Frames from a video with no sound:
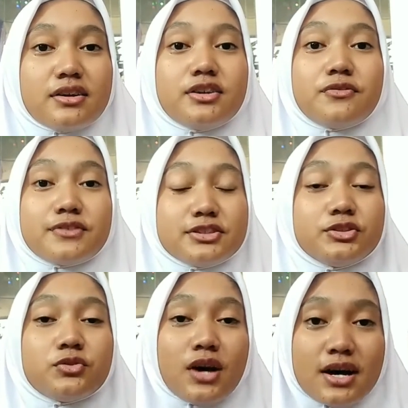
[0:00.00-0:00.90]
The first
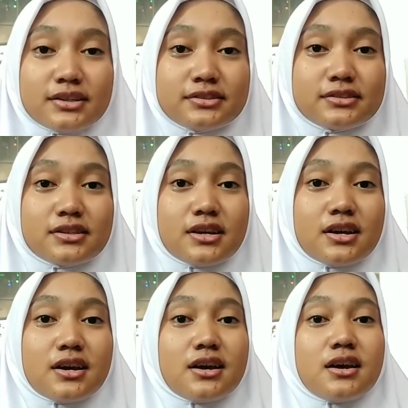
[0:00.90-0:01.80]
to ask
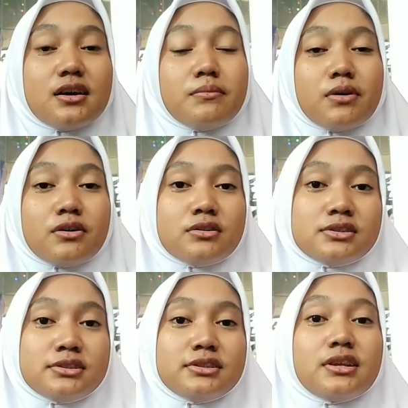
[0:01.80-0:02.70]
about